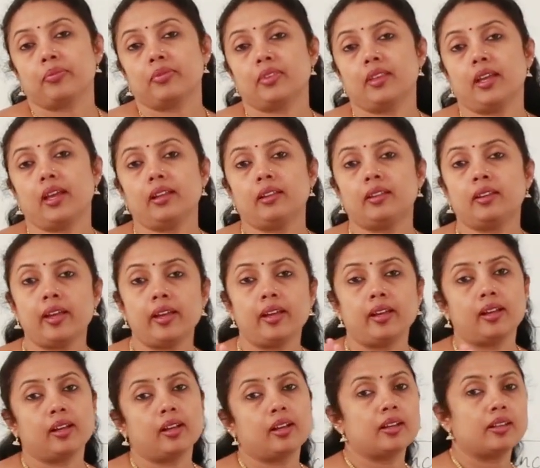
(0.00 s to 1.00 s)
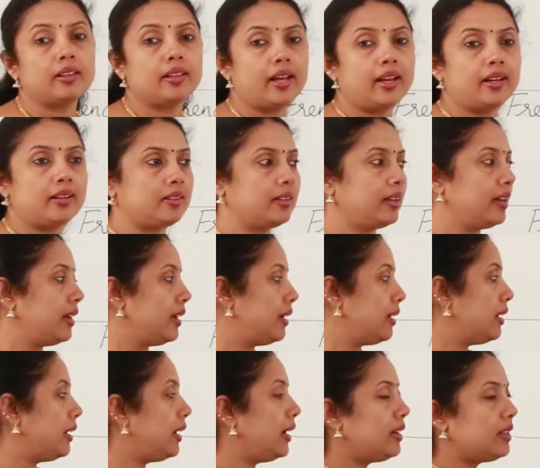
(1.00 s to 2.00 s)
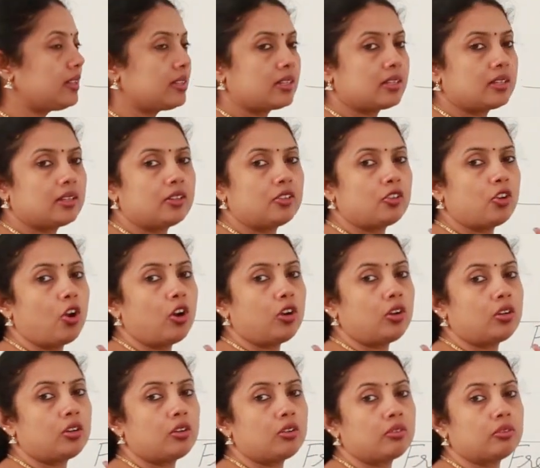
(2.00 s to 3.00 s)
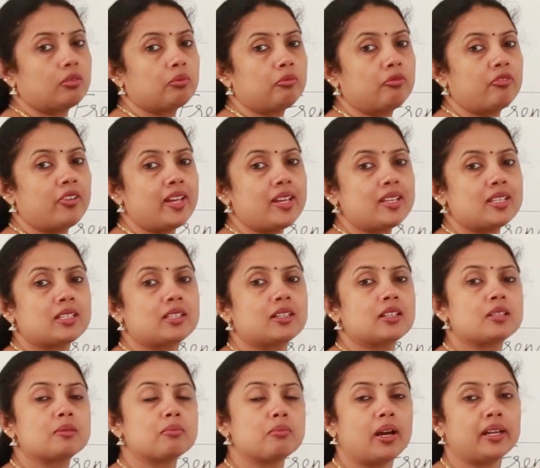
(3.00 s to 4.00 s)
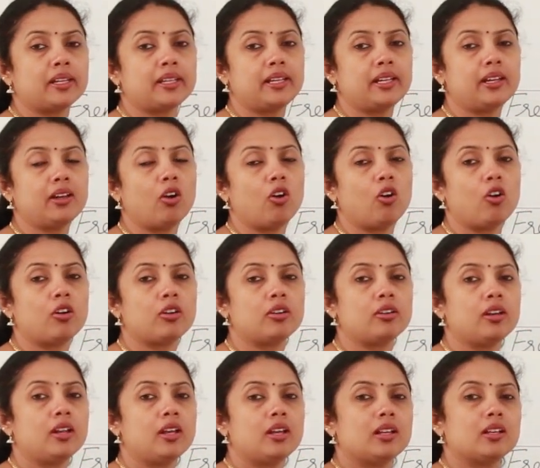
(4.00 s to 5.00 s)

They think that let us not waste this money on